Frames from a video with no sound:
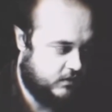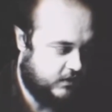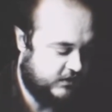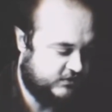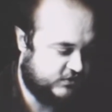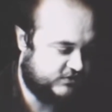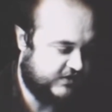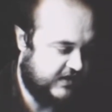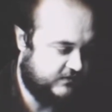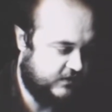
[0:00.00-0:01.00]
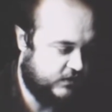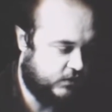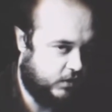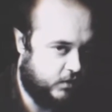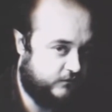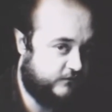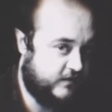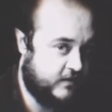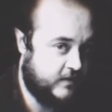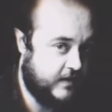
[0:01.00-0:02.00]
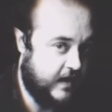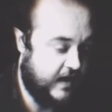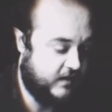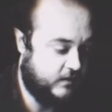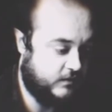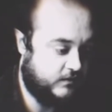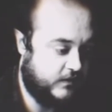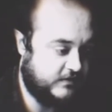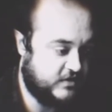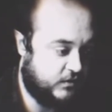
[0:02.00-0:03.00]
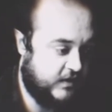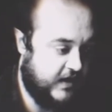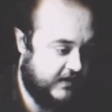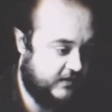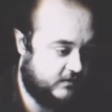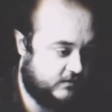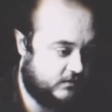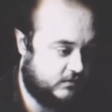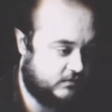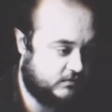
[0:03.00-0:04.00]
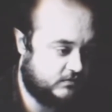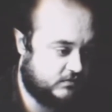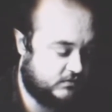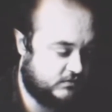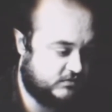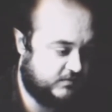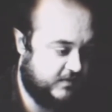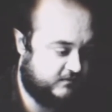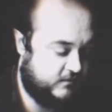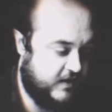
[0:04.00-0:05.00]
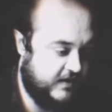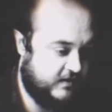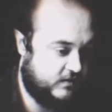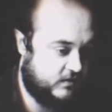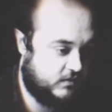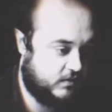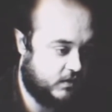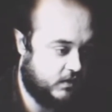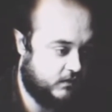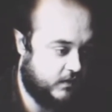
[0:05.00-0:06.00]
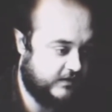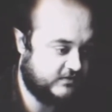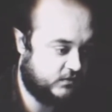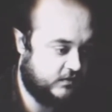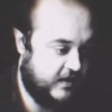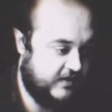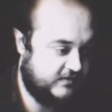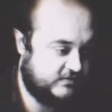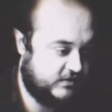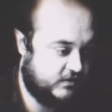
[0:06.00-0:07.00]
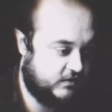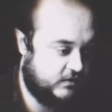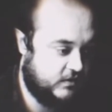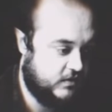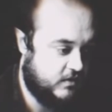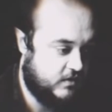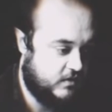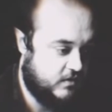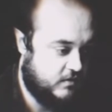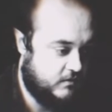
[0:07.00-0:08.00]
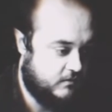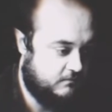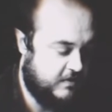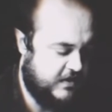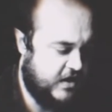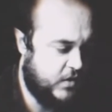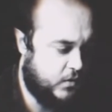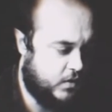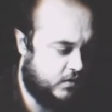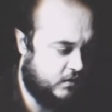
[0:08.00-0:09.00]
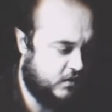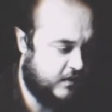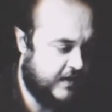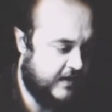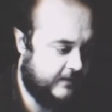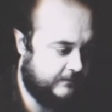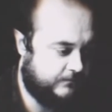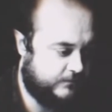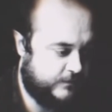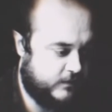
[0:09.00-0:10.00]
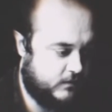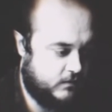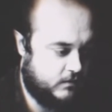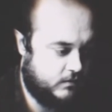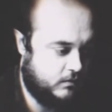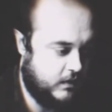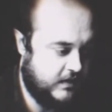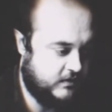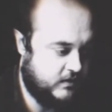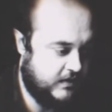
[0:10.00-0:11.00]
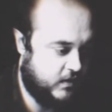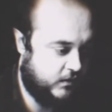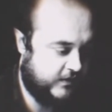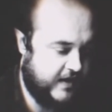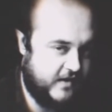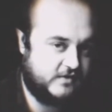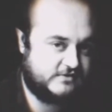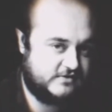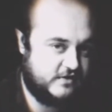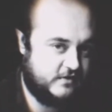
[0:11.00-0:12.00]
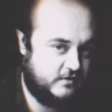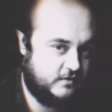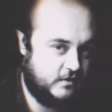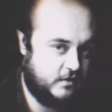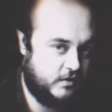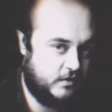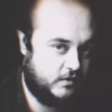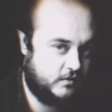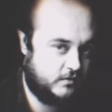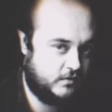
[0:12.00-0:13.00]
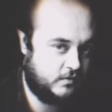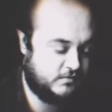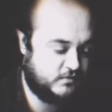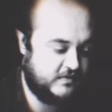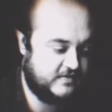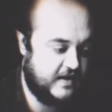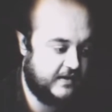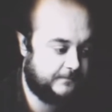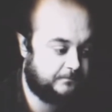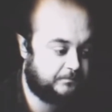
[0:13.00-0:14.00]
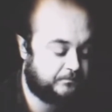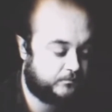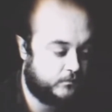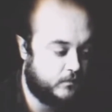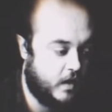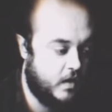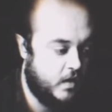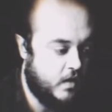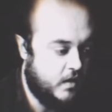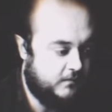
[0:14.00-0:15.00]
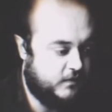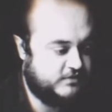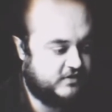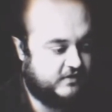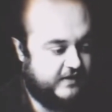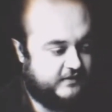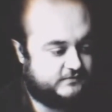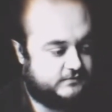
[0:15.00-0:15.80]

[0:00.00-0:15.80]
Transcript: just saying that you're loved, and that it's okay to be afraid, and that it's okay to be you, who you are, in all the chaos that comes with that. Musically,